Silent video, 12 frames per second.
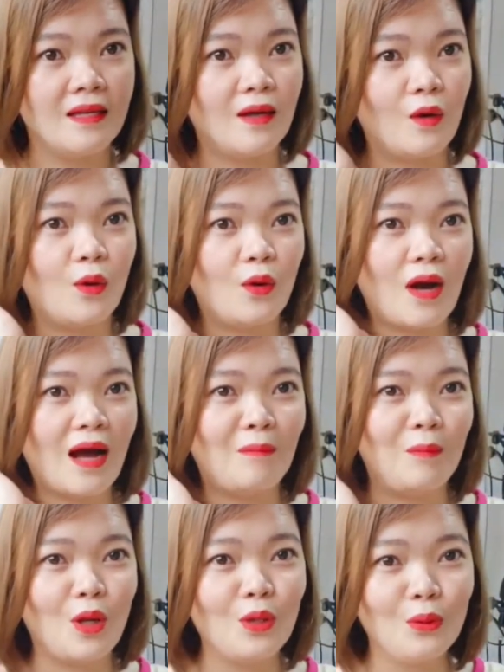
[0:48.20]

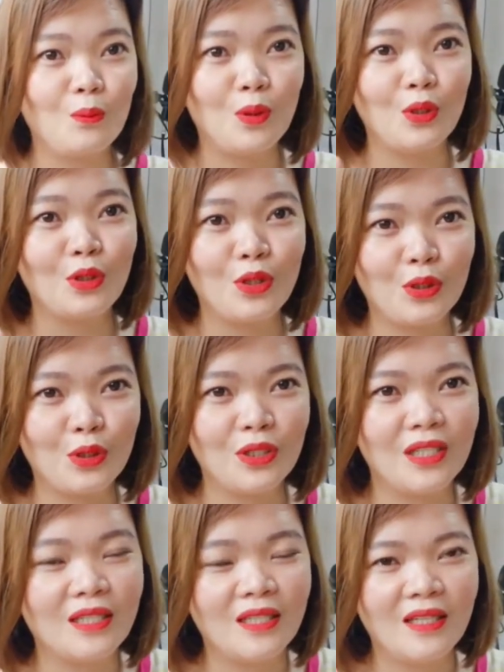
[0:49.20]

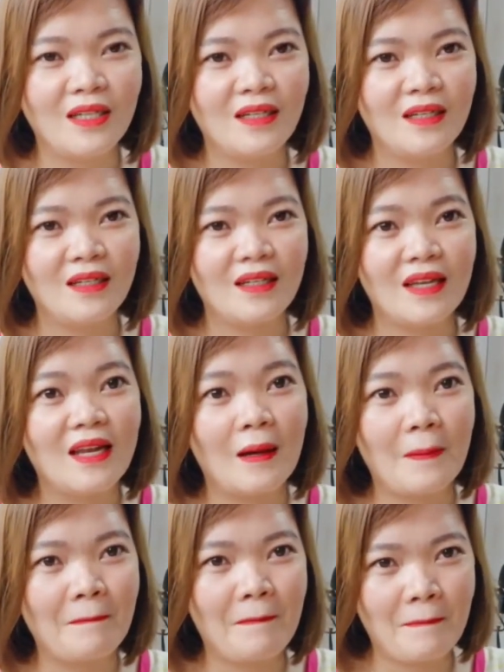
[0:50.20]
Bluetooth
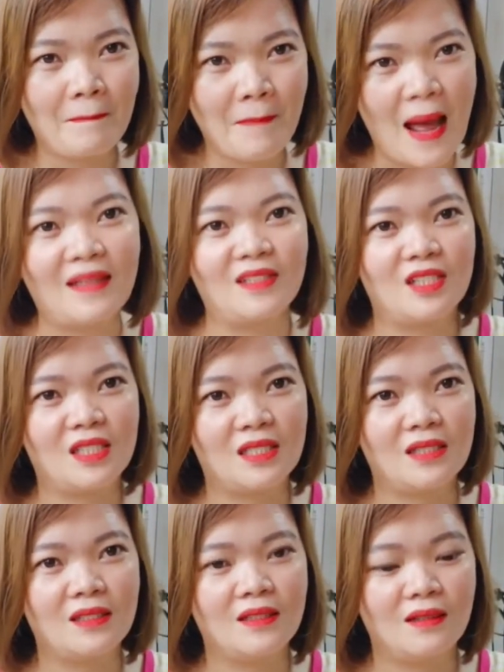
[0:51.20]
ear
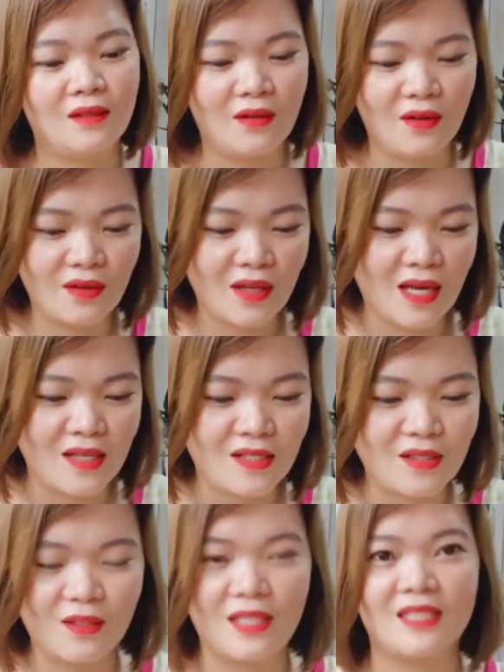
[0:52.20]
patch. Okay,
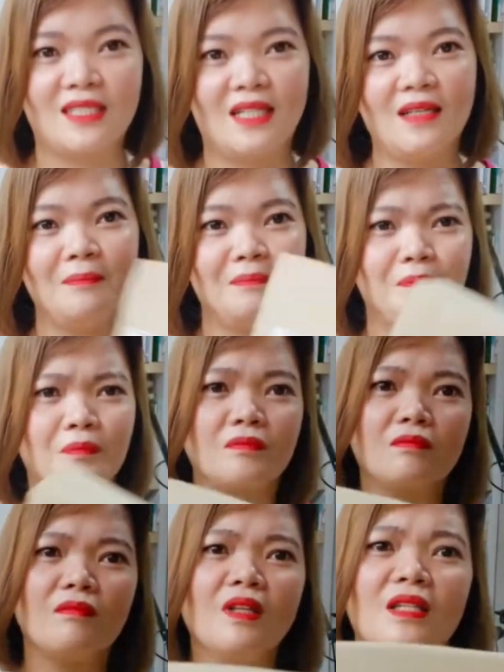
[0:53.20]
so let's see.
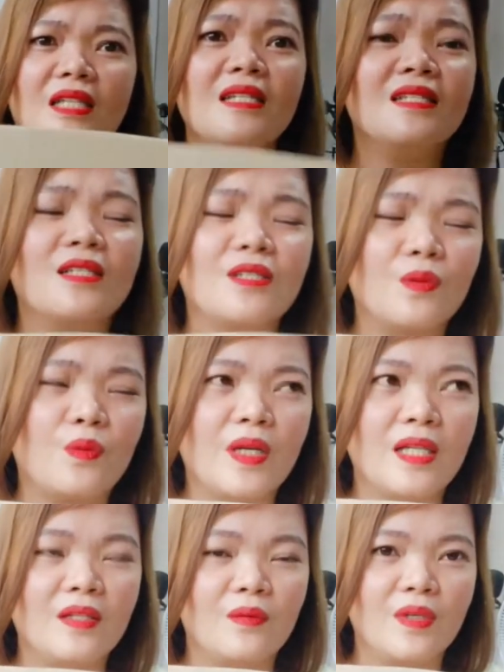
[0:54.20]
This is
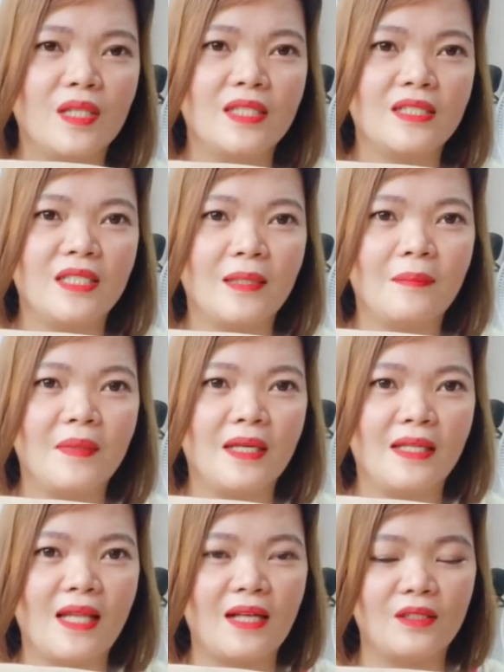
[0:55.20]
really cheap
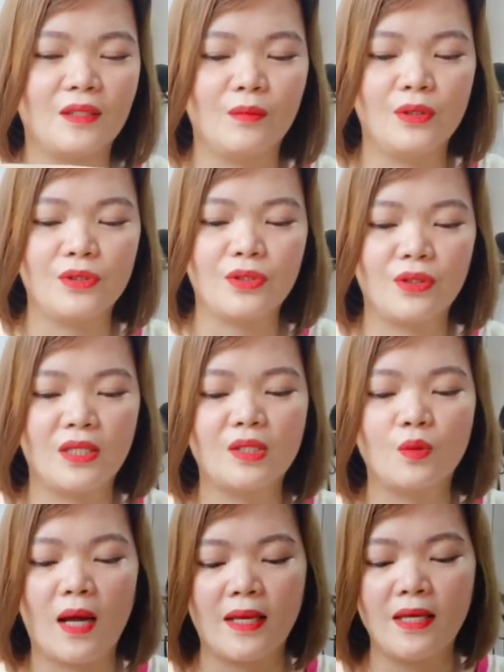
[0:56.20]
in AZA Mall, so
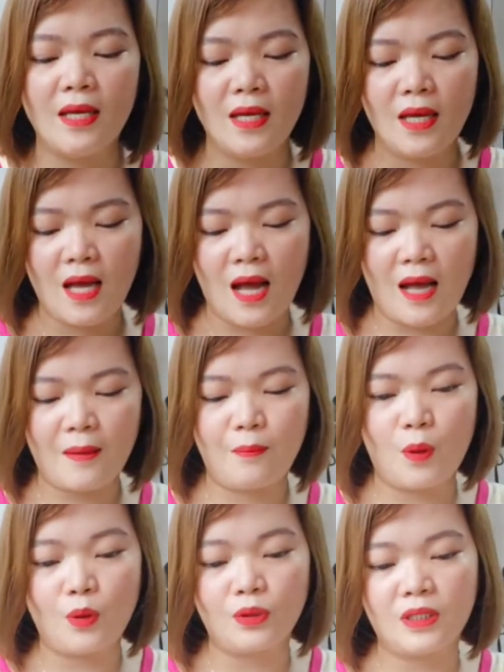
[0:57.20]
that's why I
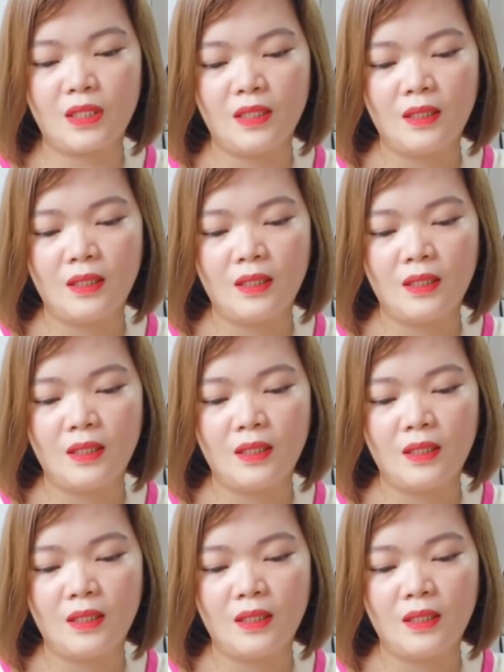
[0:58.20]
bought